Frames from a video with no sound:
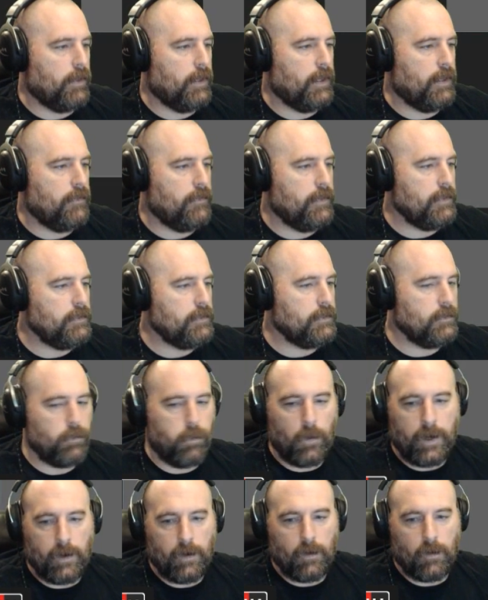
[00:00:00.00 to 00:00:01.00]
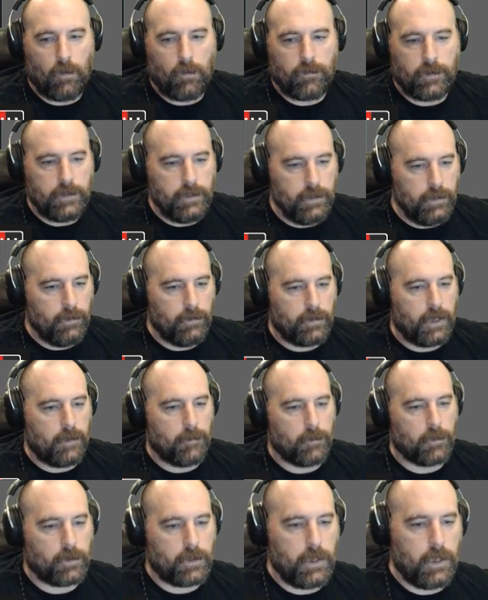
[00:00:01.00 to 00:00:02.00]
And then this is where, over here,
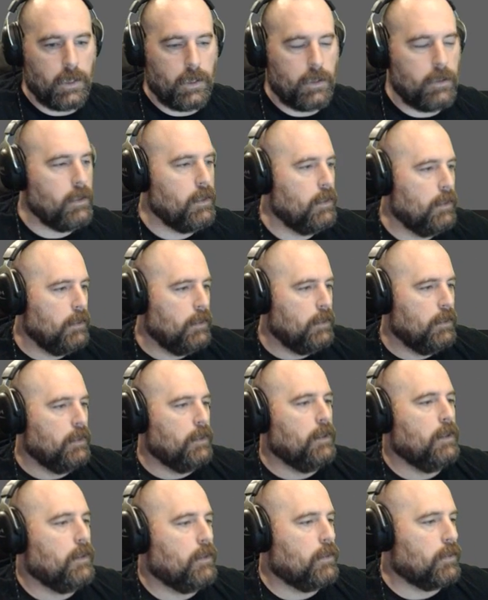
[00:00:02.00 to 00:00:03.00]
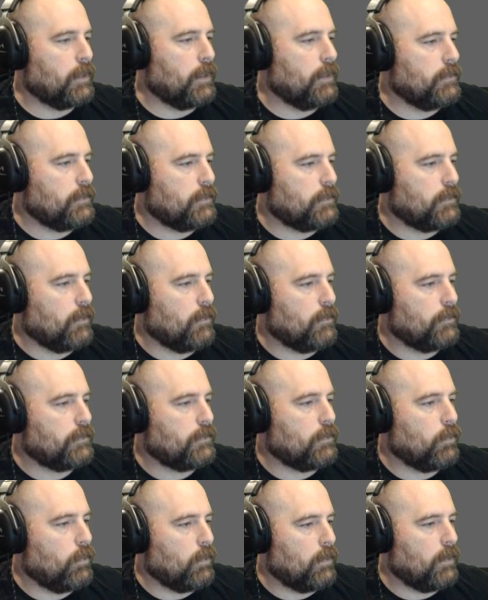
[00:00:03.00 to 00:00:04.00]
Gamer Kid, you're going to start
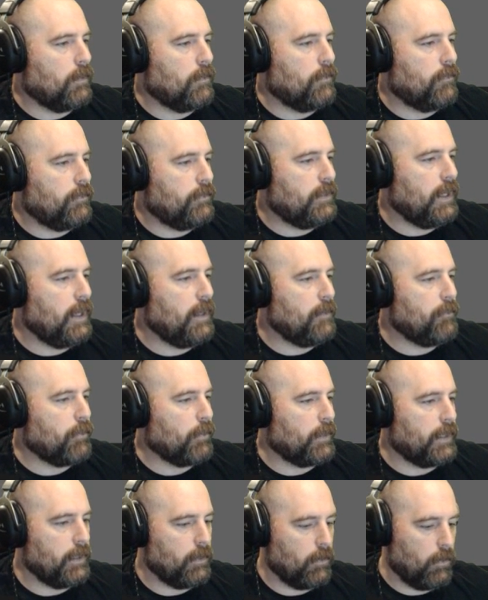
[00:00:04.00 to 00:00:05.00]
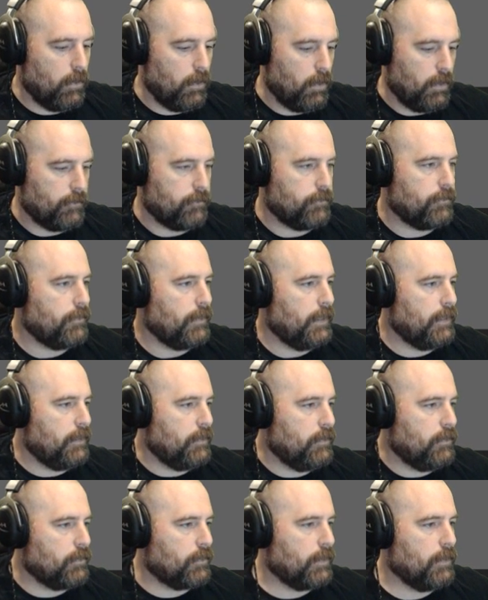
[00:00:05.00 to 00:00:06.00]
sort of tapering it off. And
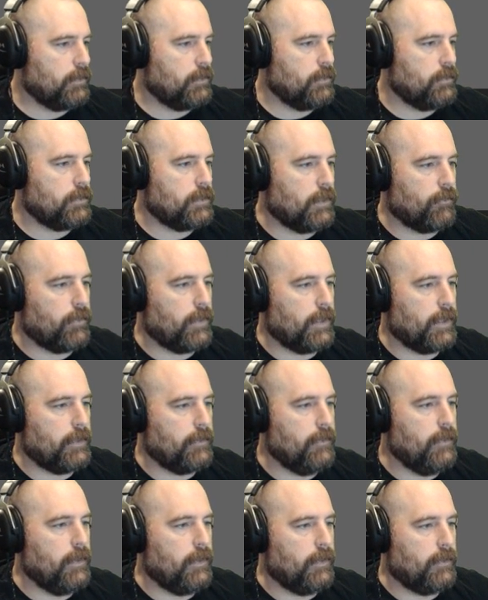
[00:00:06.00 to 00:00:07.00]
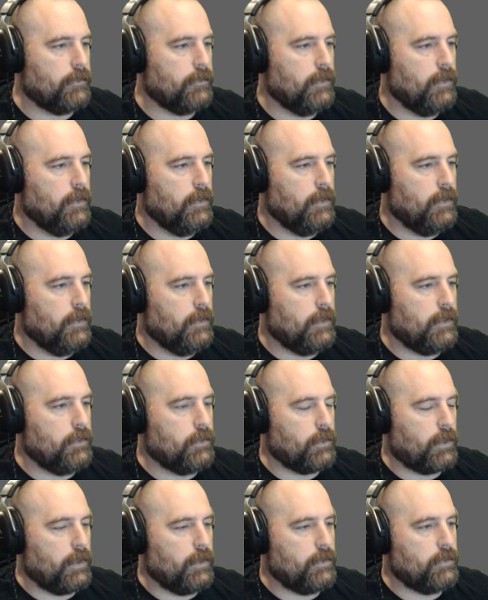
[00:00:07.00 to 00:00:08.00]
then you're going to do stuff like this. Then
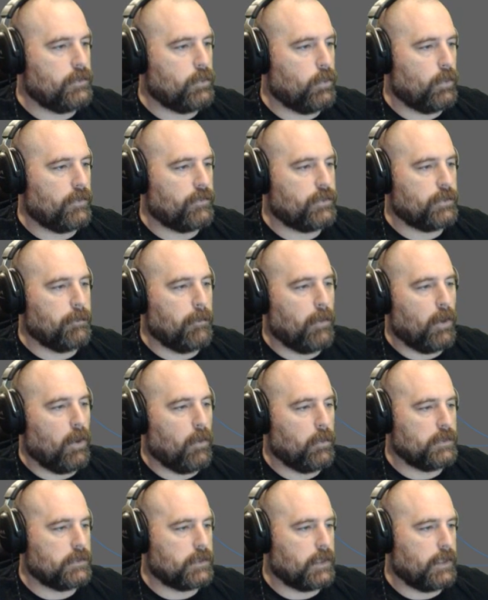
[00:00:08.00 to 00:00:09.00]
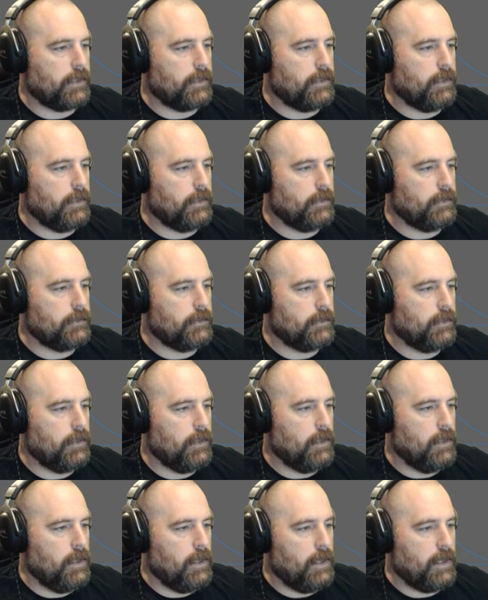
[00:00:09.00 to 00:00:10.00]
you're going to do sort of small ones like this.
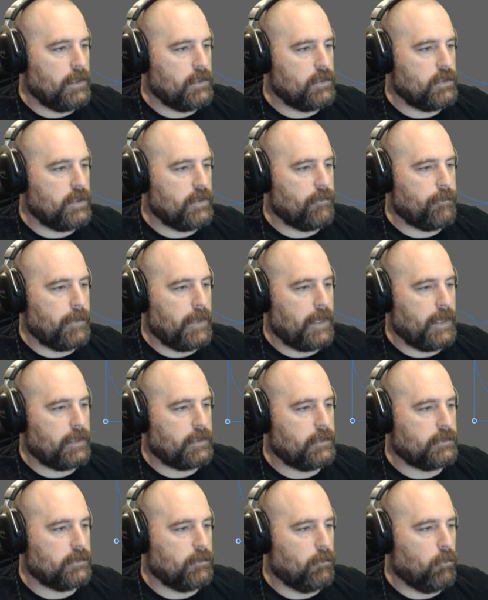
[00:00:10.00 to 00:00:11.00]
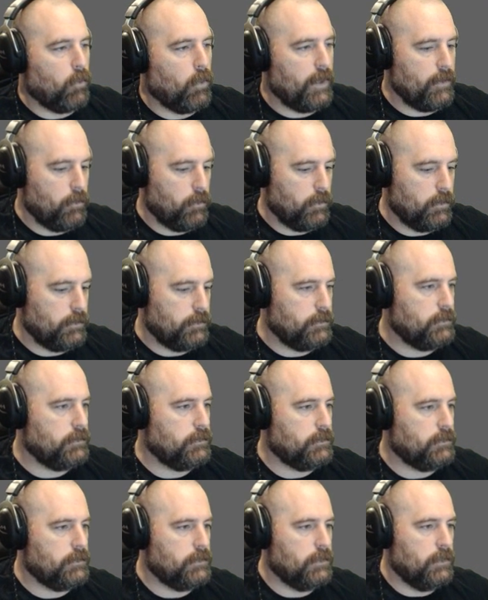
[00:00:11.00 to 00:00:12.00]
And then shift back to some white
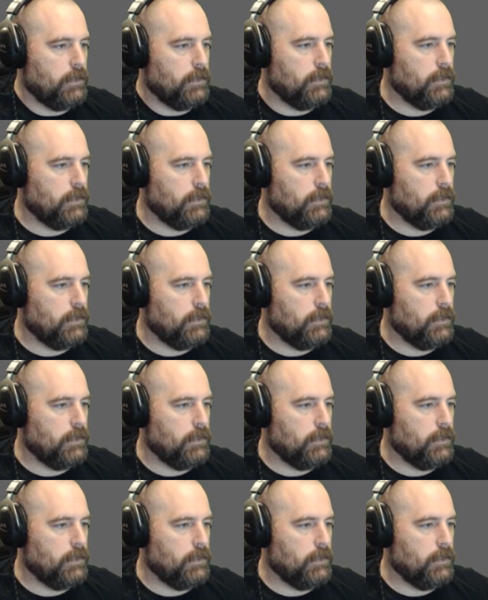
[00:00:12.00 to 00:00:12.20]
ones.